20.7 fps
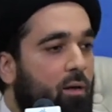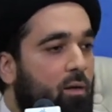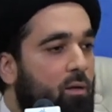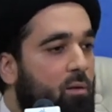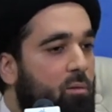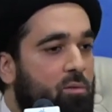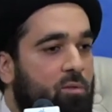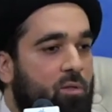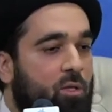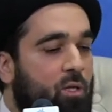
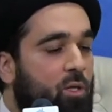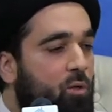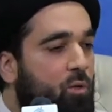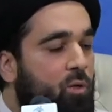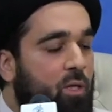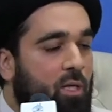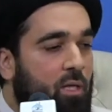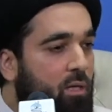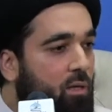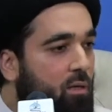
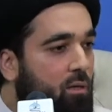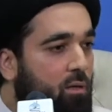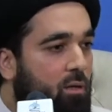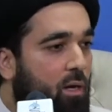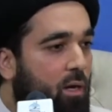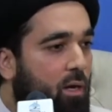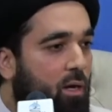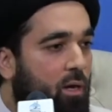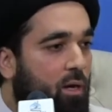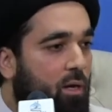security.
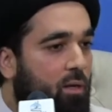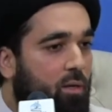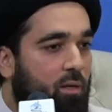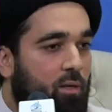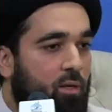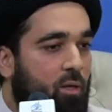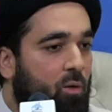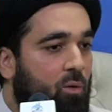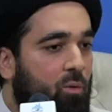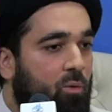
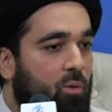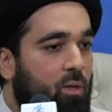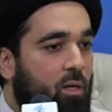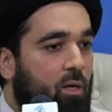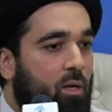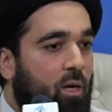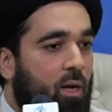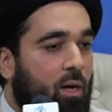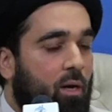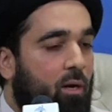you know,
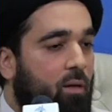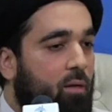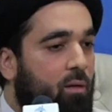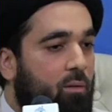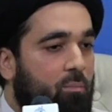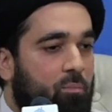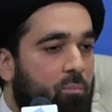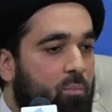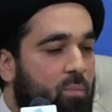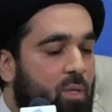
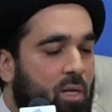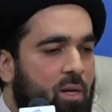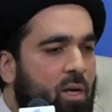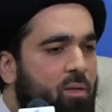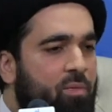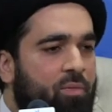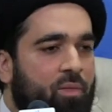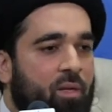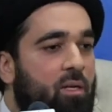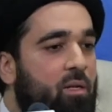
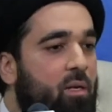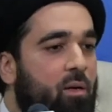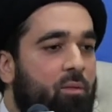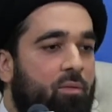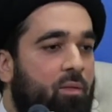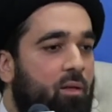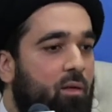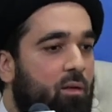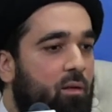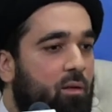nothing,
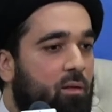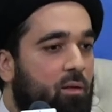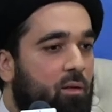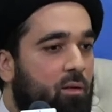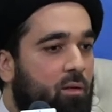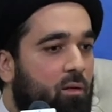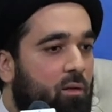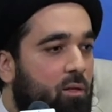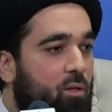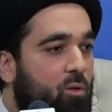nothing.
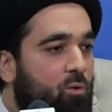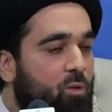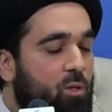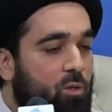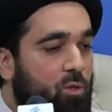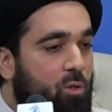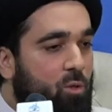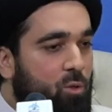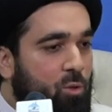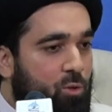You're
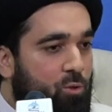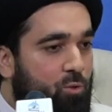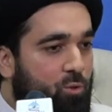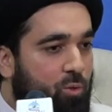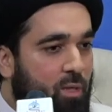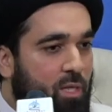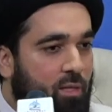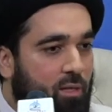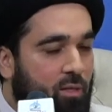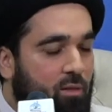you're
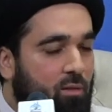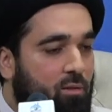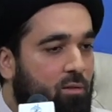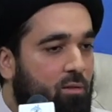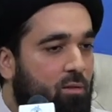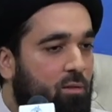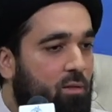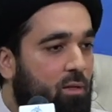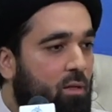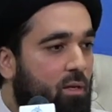treated
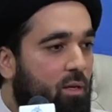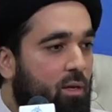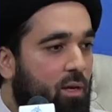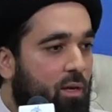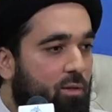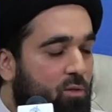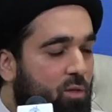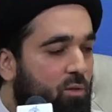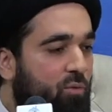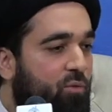
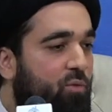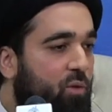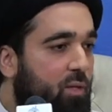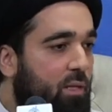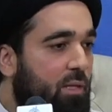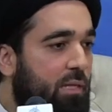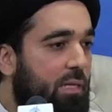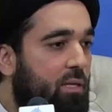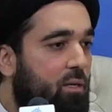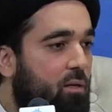
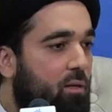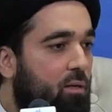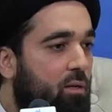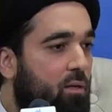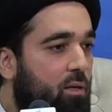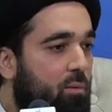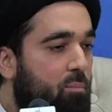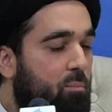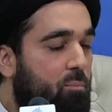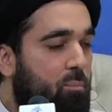differently
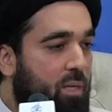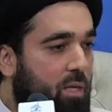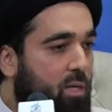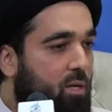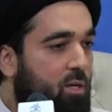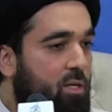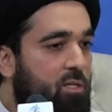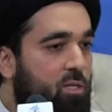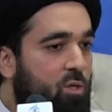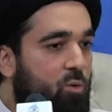
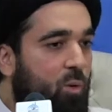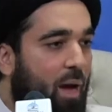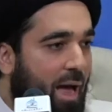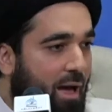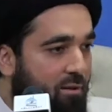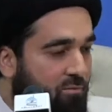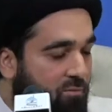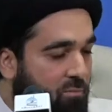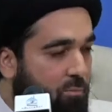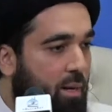because you
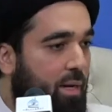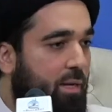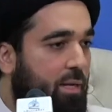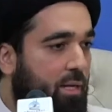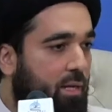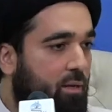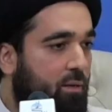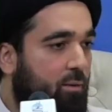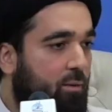have money.